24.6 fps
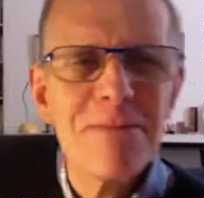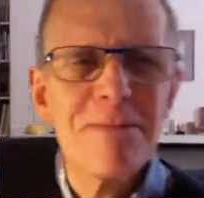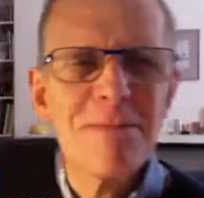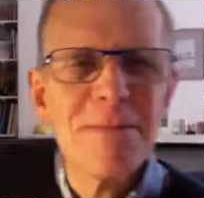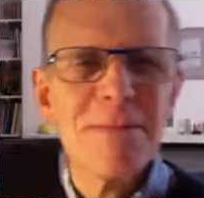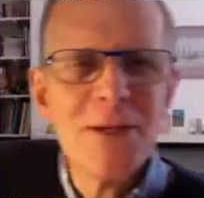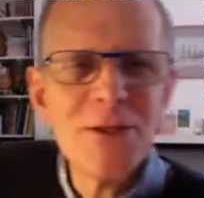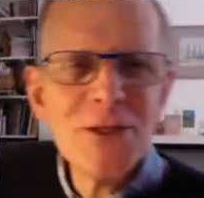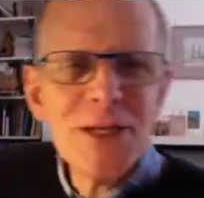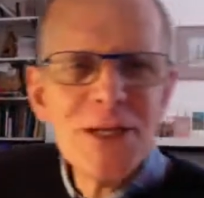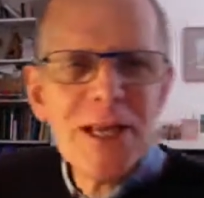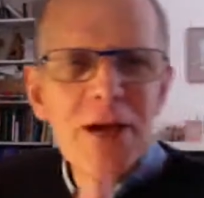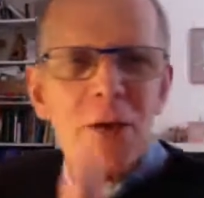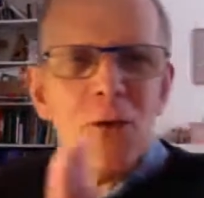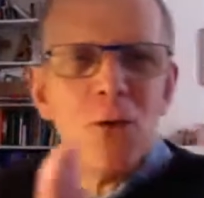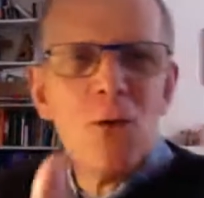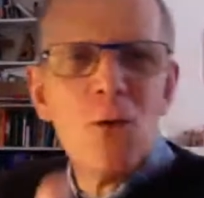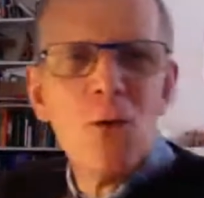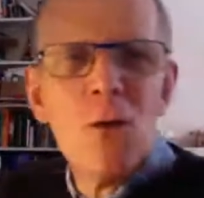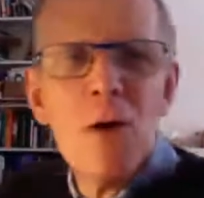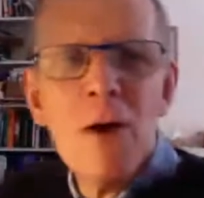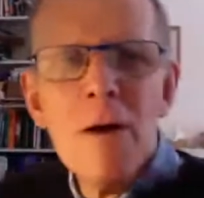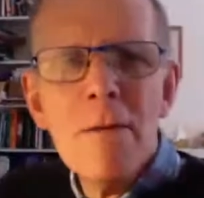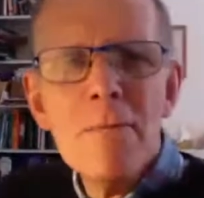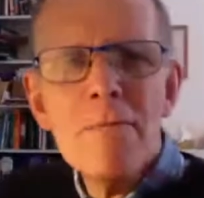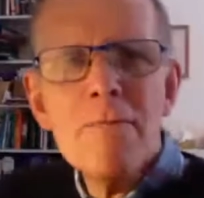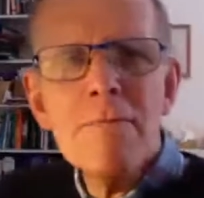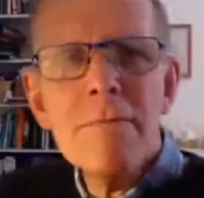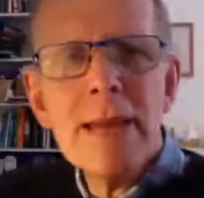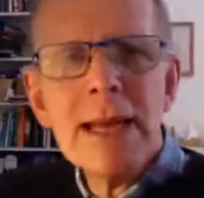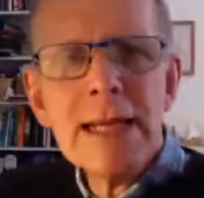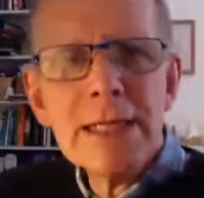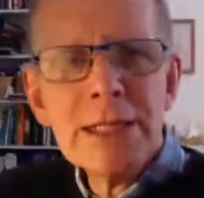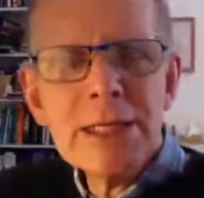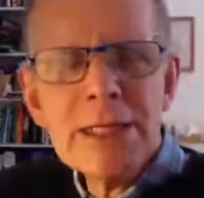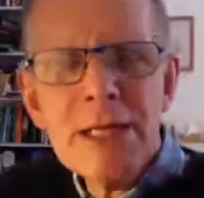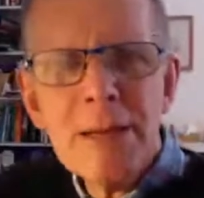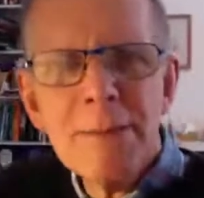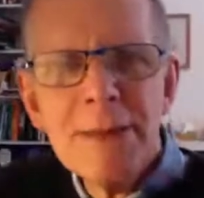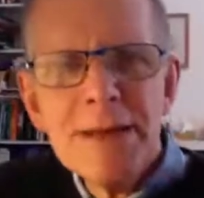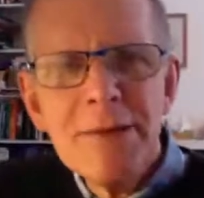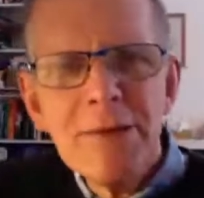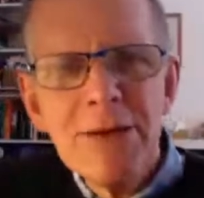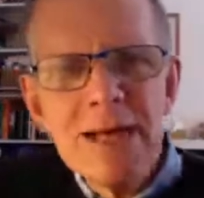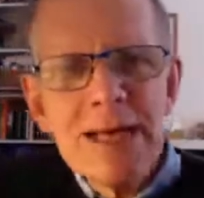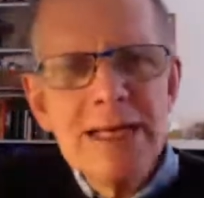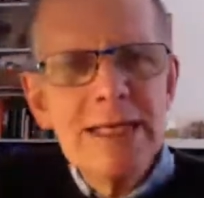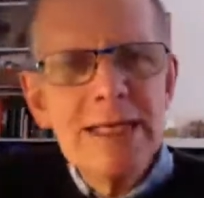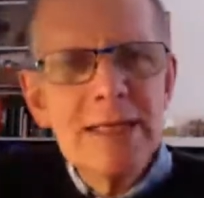You see, they're all mixed up. It
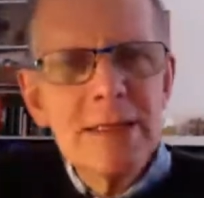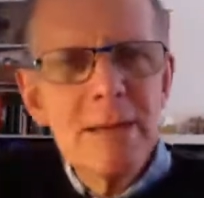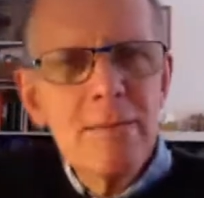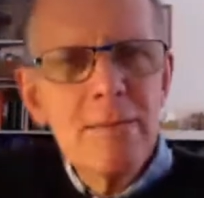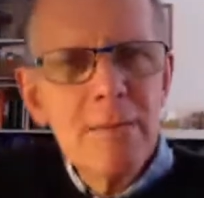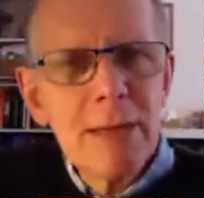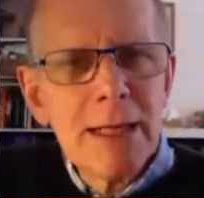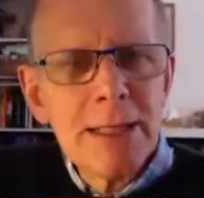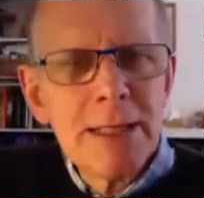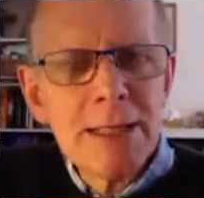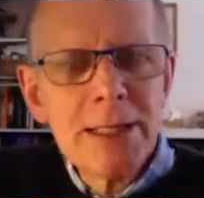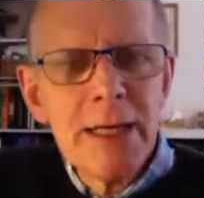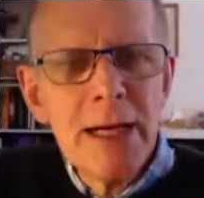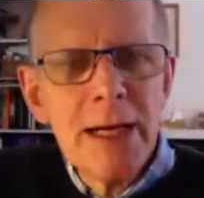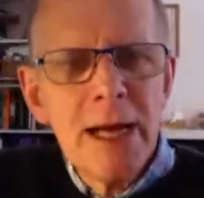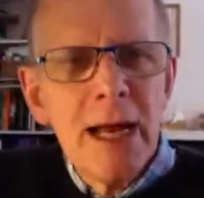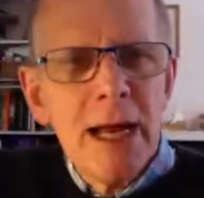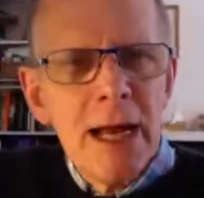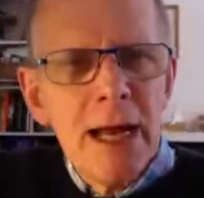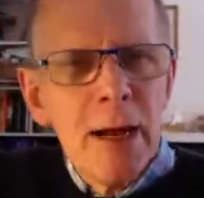really doesn't matter.